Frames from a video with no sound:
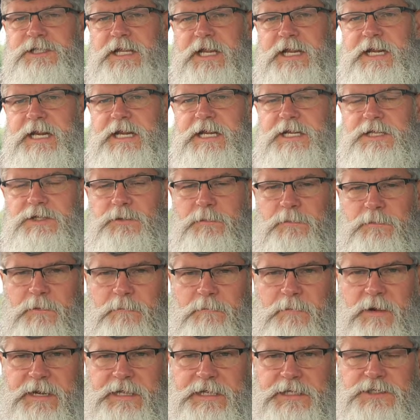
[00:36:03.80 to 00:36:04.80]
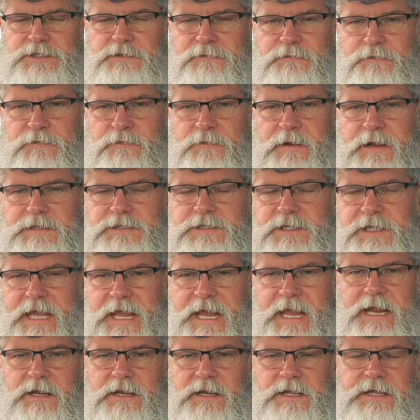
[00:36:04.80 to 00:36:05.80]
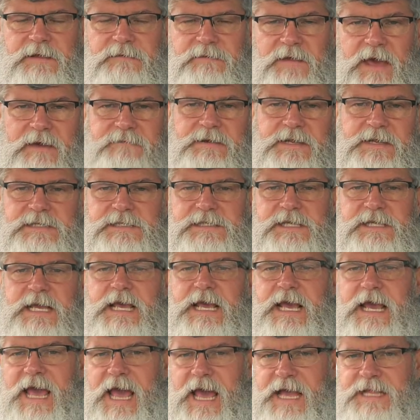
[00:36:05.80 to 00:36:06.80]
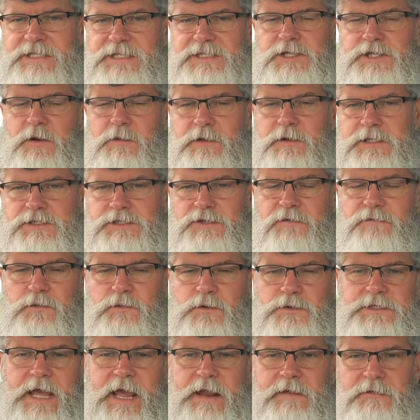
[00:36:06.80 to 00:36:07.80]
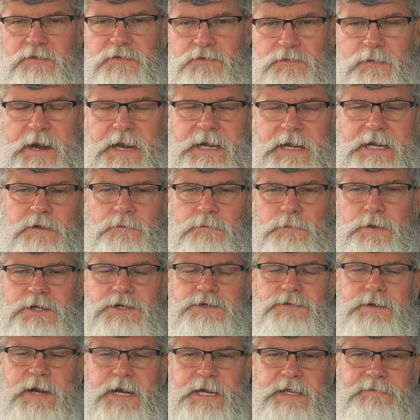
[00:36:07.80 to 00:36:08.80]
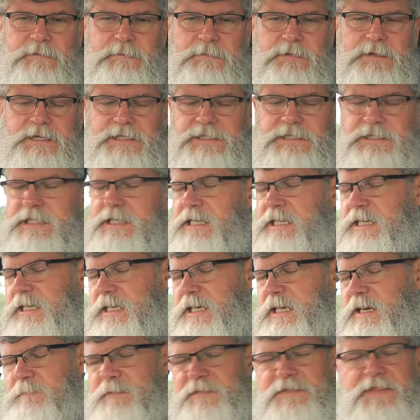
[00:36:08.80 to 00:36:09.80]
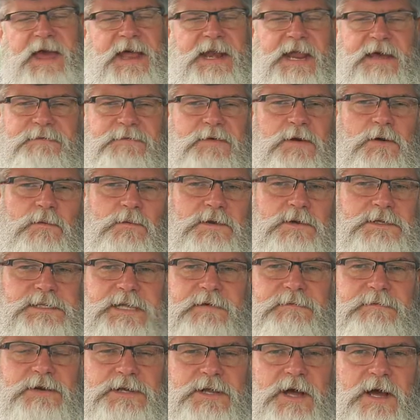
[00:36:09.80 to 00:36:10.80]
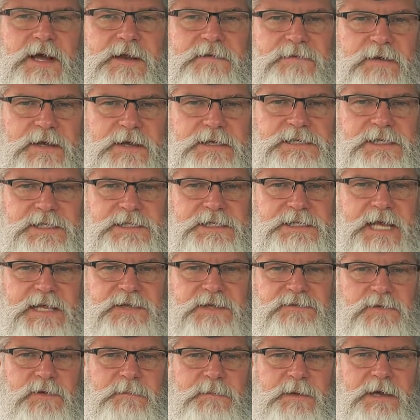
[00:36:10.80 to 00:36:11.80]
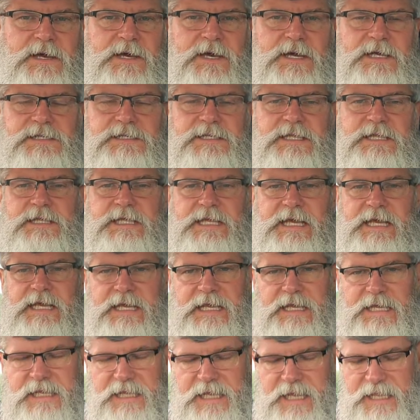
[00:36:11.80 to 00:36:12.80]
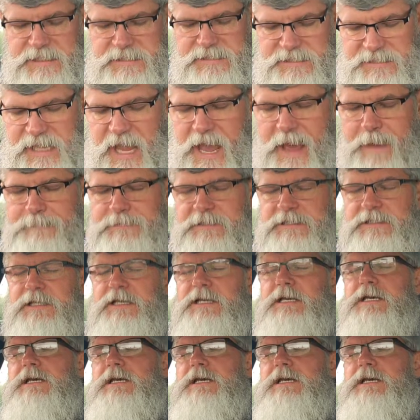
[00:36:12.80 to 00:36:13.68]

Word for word: They needed to put money into forensic handling of evidence, and so on and so forth, and training and retraining of the police. But that effort was never done very successfully, because the SAPS